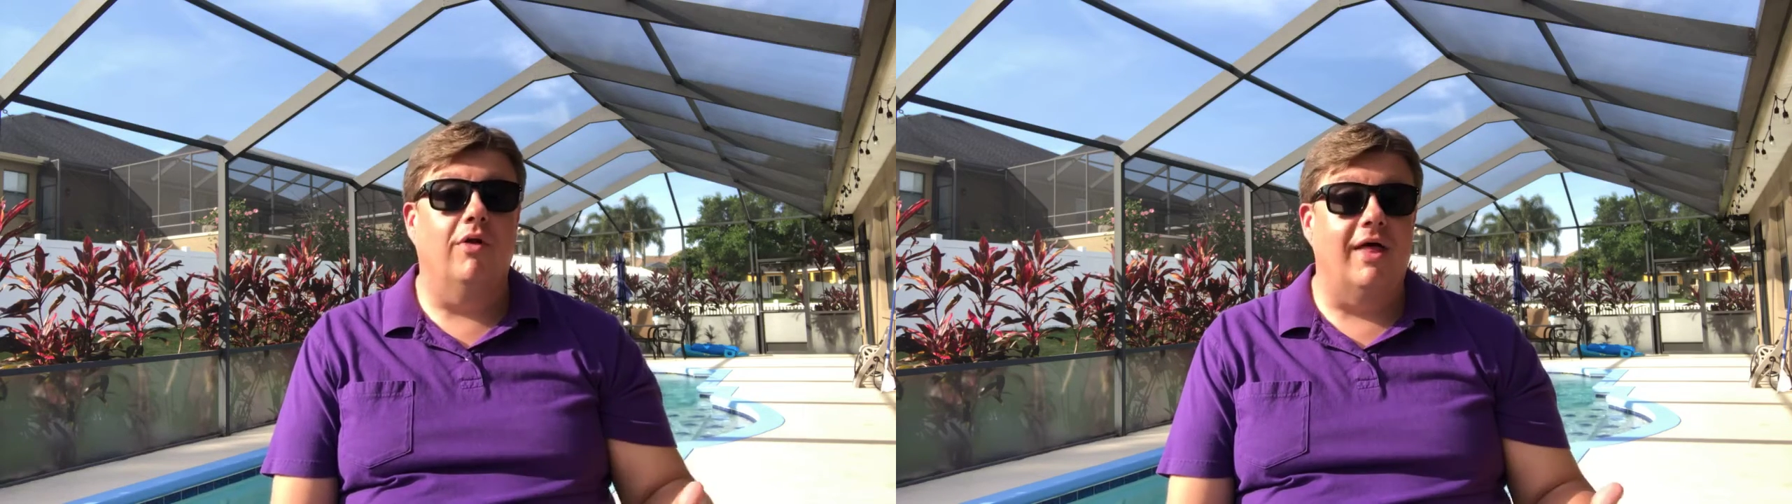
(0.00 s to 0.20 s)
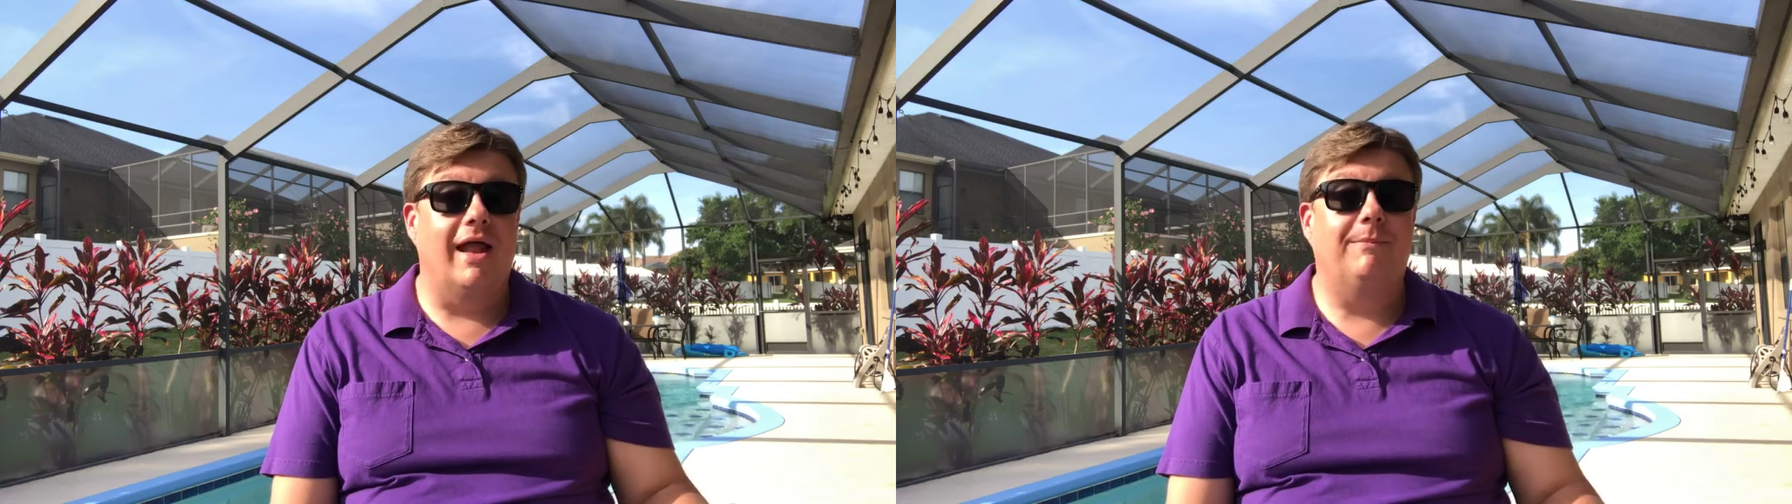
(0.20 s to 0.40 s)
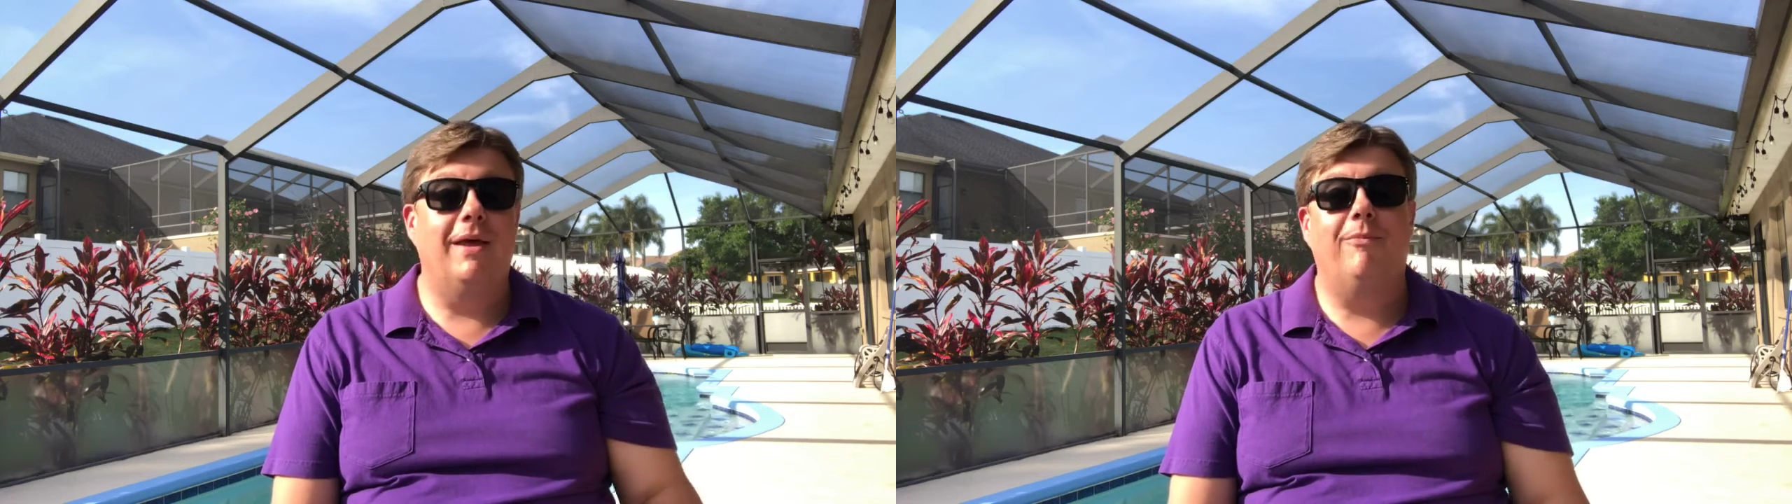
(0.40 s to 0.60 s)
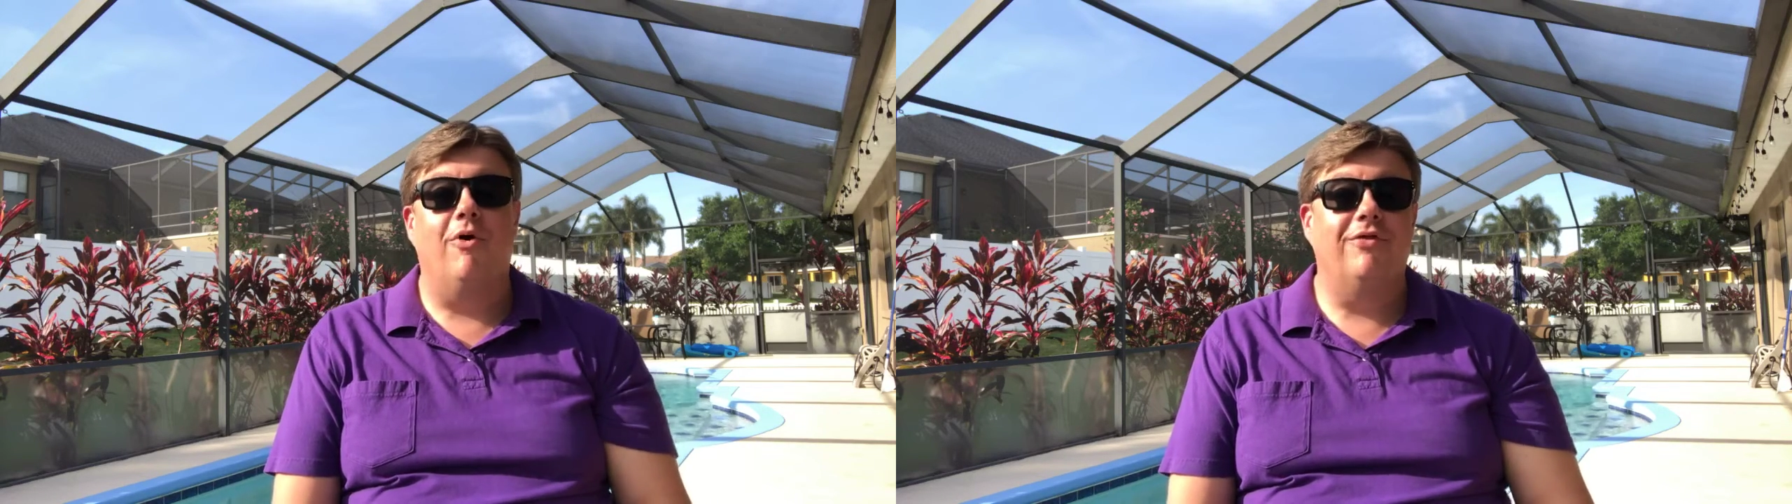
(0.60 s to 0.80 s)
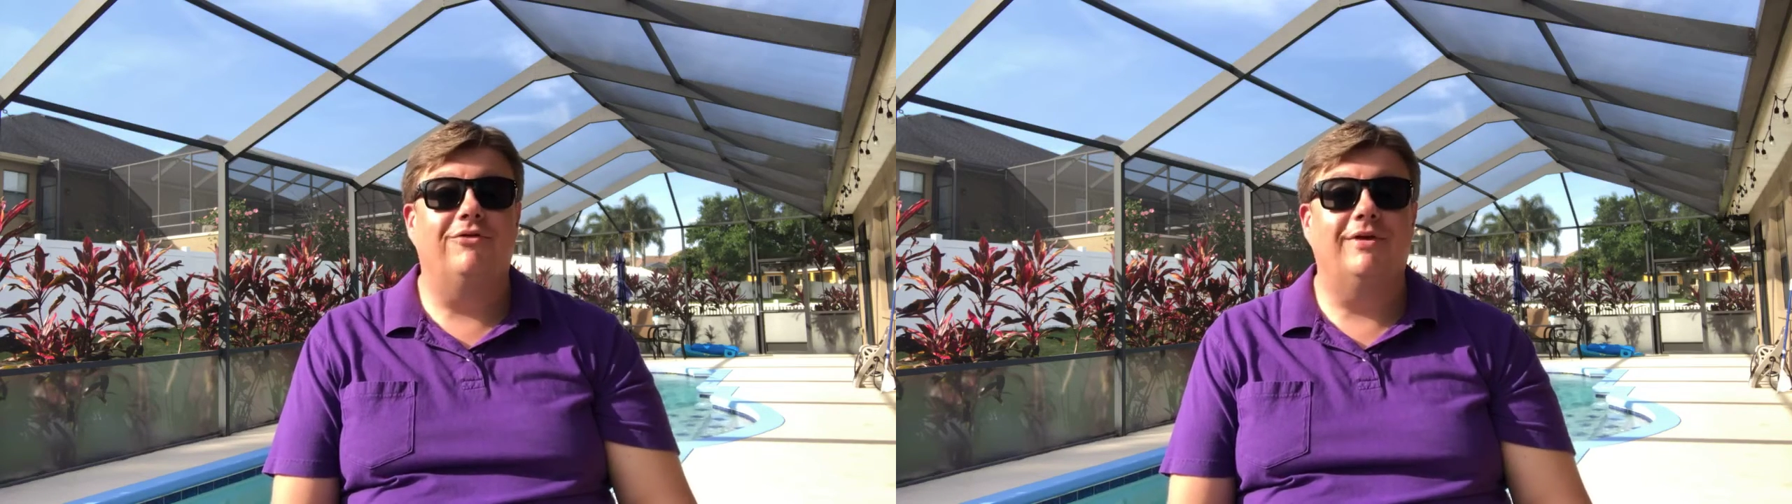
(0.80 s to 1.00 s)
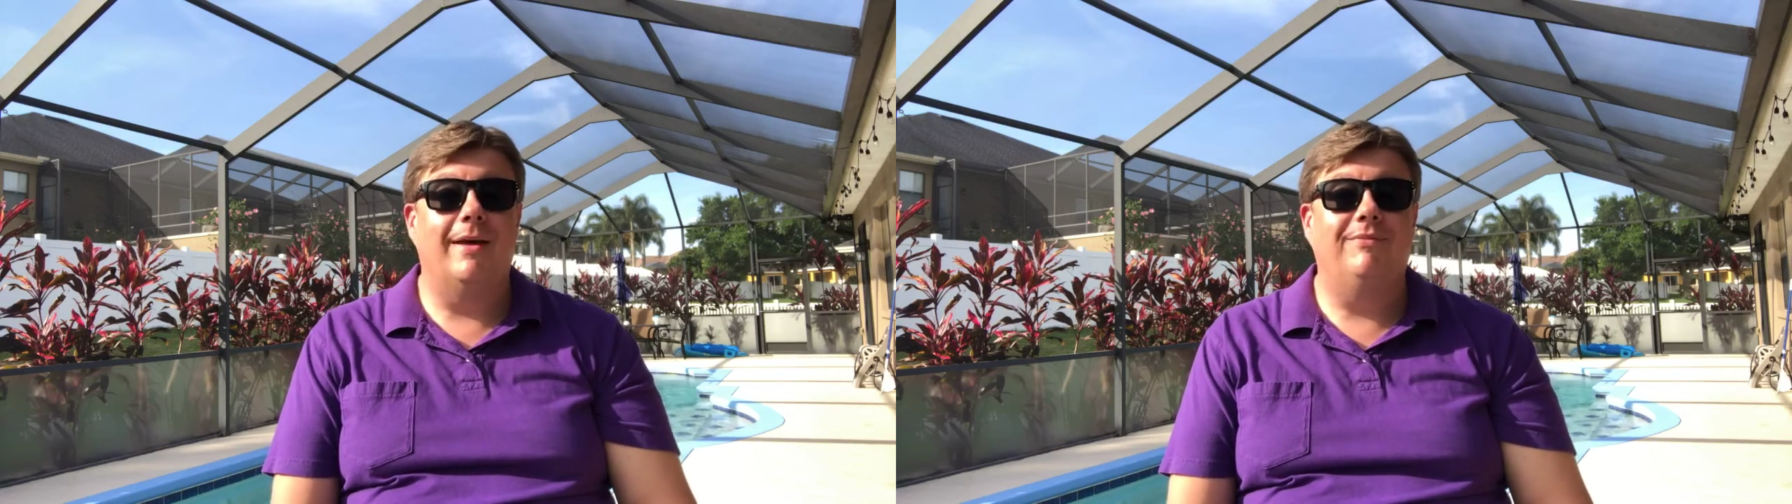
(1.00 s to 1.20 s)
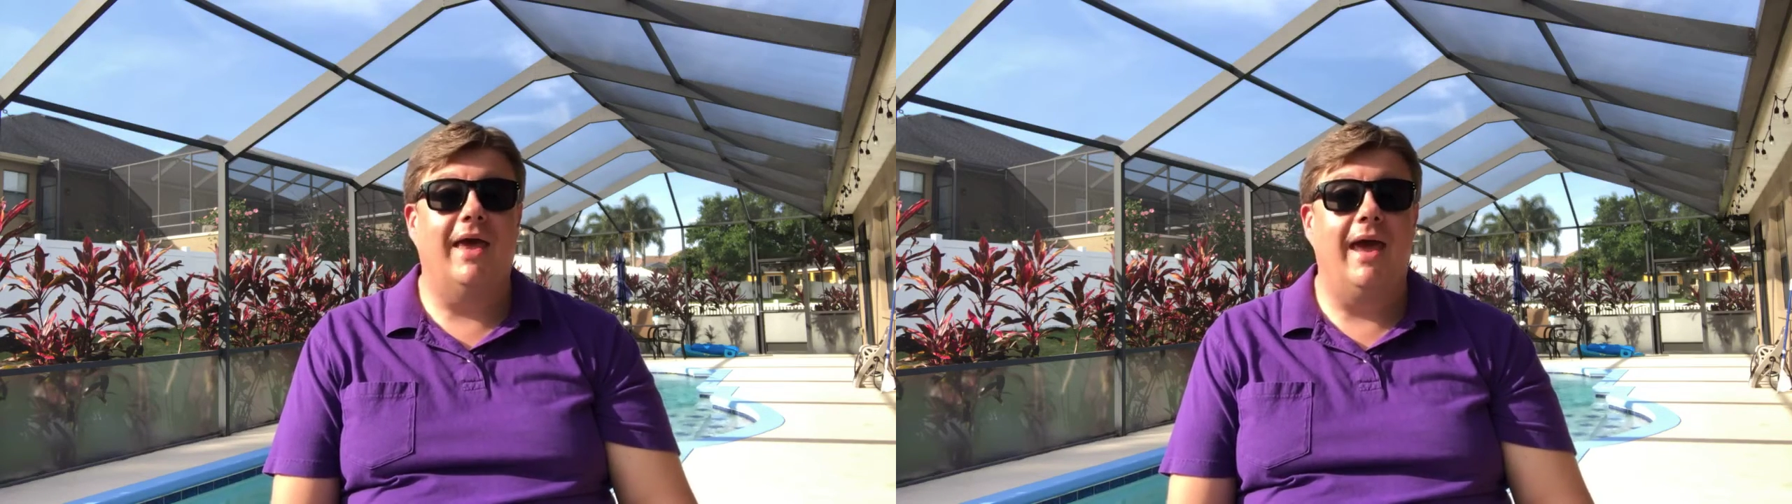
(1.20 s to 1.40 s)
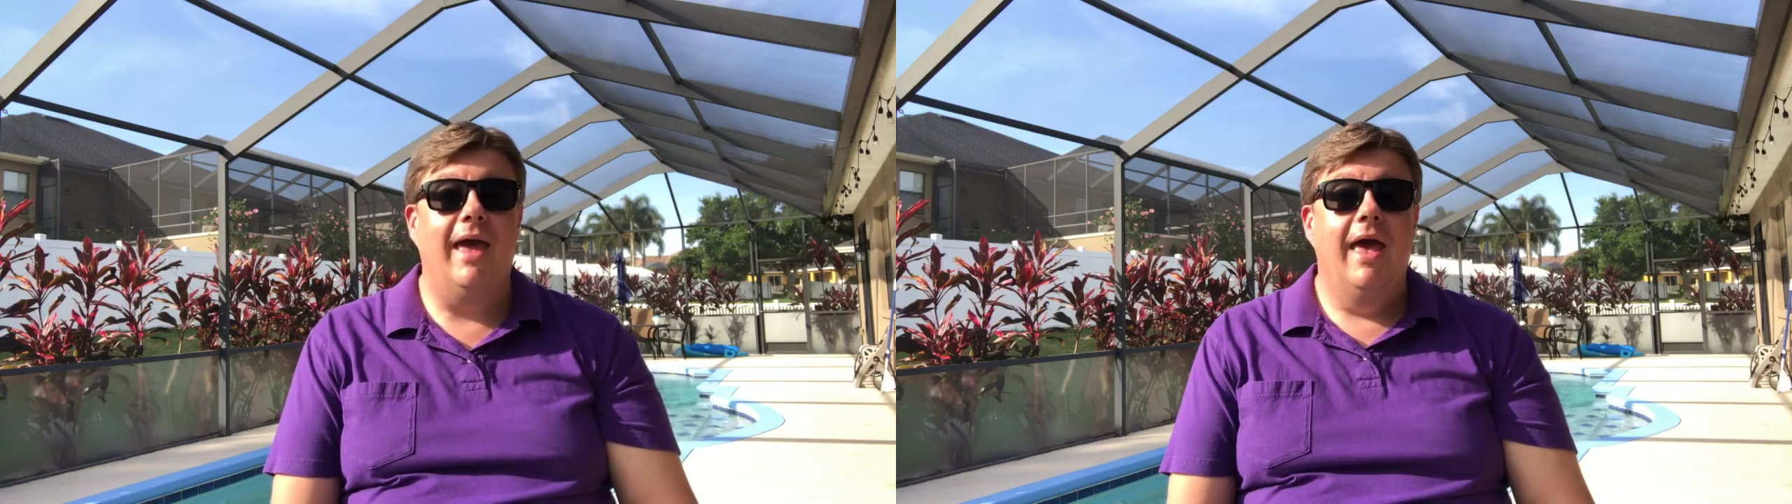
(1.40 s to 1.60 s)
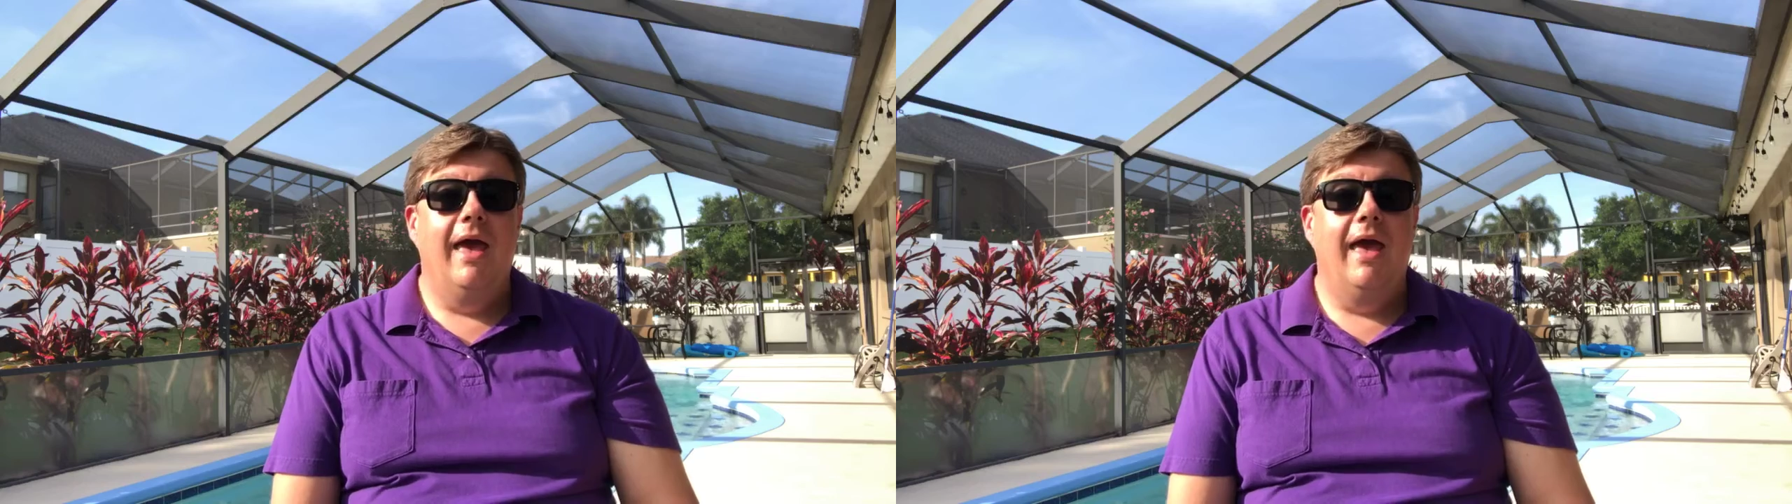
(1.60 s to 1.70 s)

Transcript: a lot of people on the same day.